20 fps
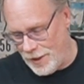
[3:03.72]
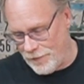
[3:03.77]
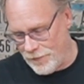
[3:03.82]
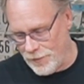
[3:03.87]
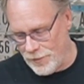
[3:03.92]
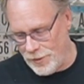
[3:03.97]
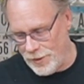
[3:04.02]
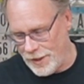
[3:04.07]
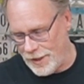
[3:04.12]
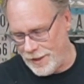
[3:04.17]

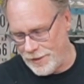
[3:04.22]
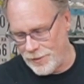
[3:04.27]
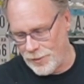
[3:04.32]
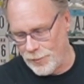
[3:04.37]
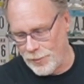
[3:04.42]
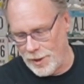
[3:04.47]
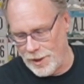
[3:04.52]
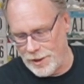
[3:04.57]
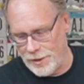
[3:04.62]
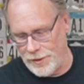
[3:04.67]
ever look at the
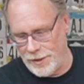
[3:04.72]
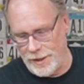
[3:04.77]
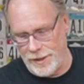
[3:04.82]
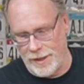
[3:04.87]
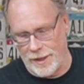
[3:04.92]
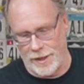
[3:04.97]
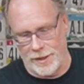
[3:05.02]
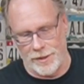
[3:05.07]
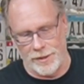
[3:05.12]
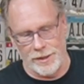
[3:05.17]
wiring
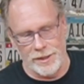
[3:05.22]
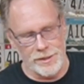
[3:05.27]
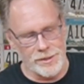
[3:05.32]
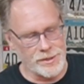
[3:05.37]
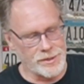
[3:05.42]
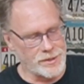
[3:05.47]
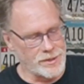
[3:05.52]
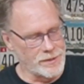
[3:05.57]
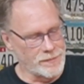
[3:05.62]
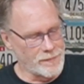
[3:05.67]

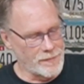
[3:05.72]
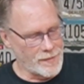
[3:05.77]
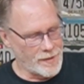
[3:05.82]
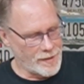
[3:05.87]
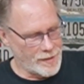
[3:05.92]
harness